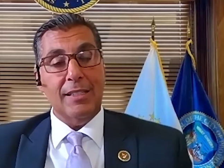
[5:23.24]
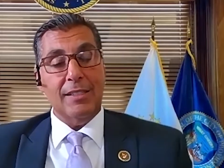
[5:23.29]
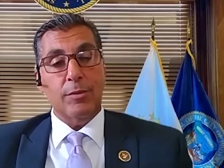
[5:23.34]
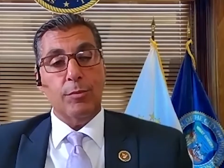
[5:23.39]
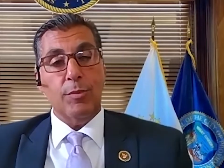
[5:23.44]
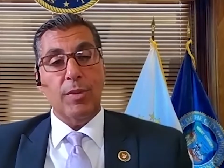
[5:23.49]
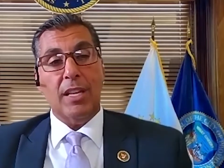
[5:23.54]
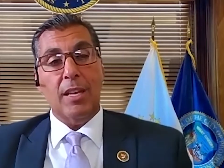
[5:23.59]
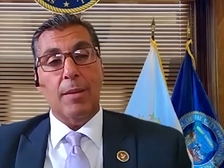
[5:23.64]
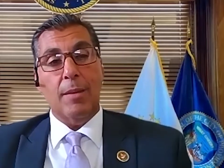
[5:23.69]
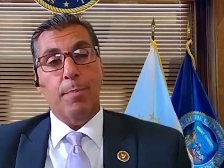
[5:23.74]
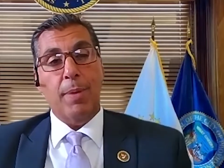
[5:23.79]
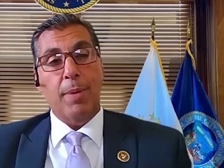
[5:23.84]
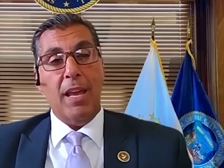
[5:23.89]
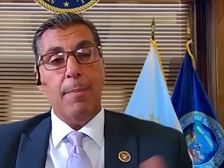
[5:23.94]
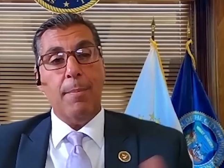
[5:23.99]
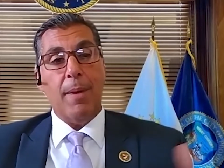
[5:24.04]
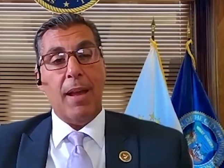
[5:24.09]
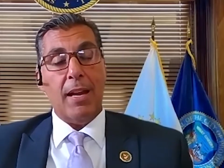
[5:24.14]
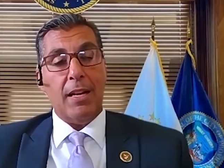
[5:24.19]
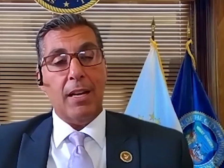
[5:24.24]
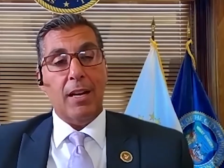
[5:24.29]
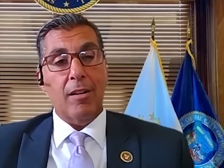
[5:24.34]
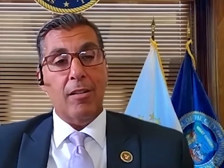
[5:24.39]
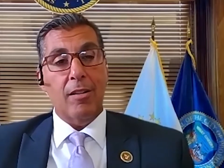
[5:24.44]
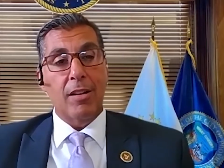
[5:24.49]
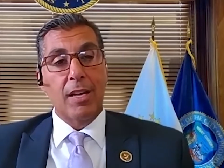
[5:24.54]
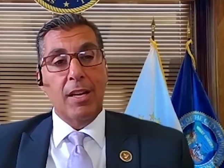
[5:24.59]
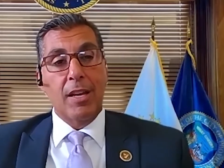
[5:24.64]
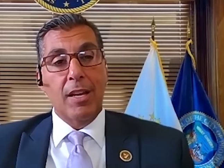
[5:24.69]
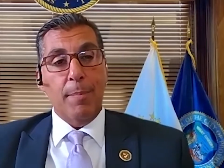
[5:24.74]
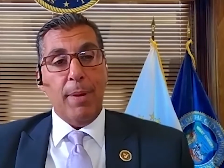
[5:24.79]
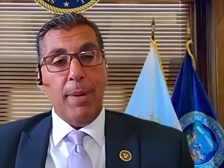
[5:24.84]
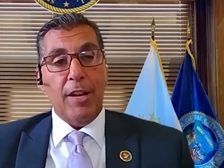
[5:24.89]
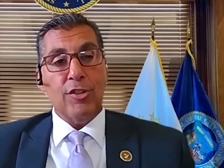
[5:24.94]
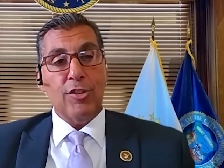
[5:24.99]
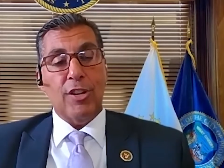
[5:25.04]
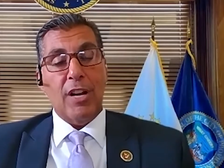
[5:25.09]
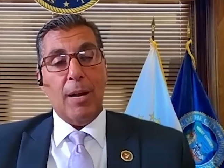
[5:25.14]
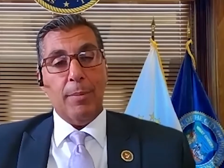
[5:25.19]
we can pay back our
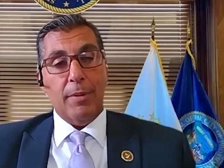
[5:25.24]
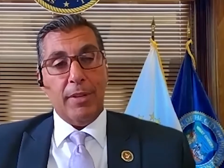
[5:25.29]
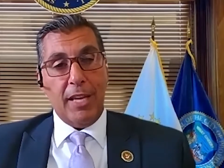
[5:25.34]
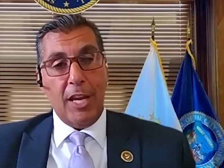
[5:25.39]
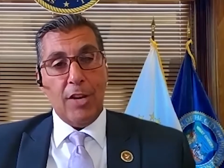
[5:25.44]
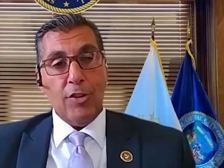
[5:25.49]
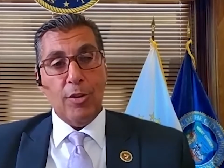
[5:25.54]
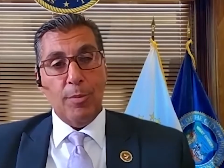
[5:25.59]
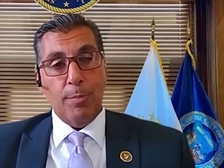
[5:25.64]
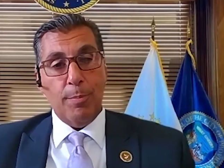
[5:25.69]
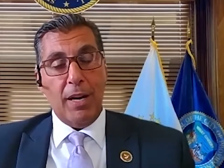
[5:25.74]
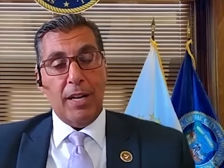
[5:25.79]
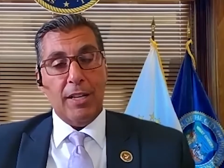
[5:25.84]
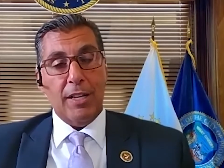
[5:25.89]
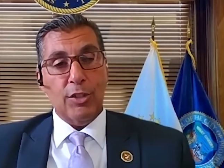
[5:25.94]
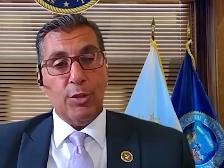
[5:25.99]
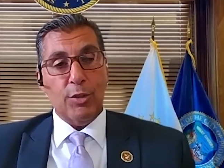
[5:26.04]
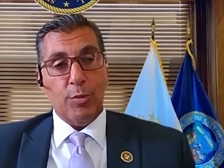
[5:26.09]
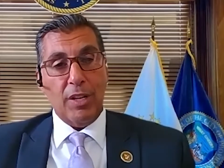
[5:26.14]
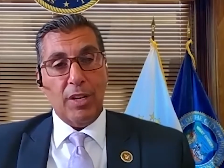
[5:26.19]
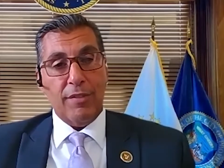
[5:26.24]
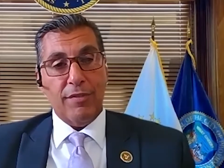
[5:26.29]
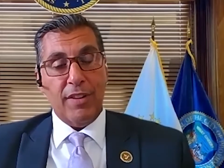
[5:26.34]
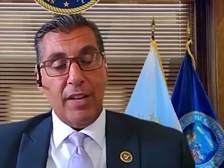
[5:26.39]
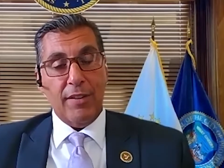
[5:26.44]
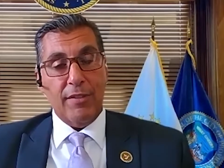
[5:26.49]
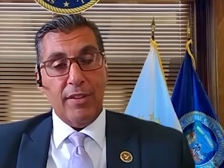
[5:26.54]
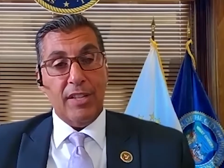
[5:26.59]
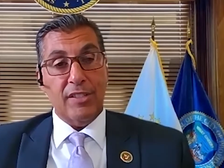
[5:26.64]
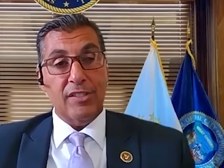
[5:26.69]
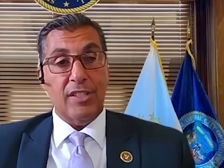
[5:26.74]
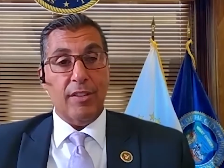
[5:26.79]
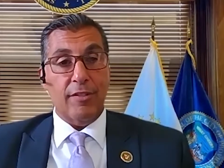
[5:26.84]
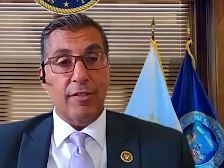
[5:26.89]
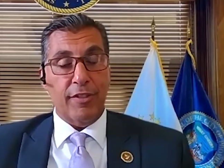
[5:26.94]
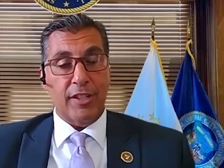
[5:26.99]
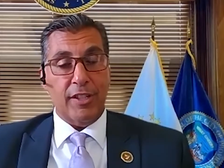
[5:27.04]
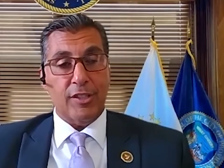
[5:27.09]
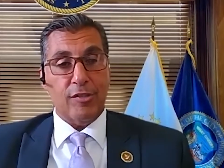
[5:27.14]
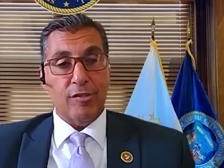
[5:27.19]
pension obligation bond in 25 years at a
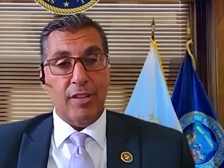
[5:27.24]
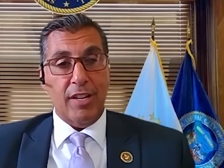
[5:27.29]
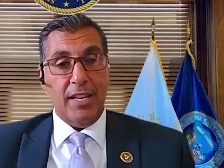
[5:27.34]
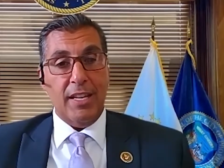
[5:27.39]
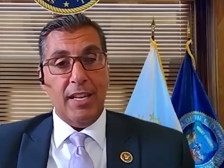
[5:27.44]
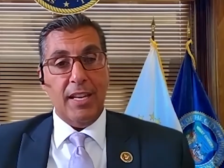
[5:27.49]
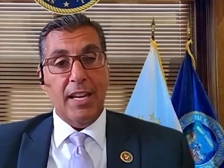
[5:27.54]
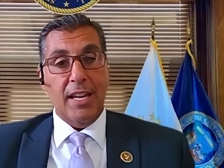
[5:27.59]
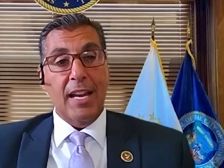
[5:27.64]
fixed rate.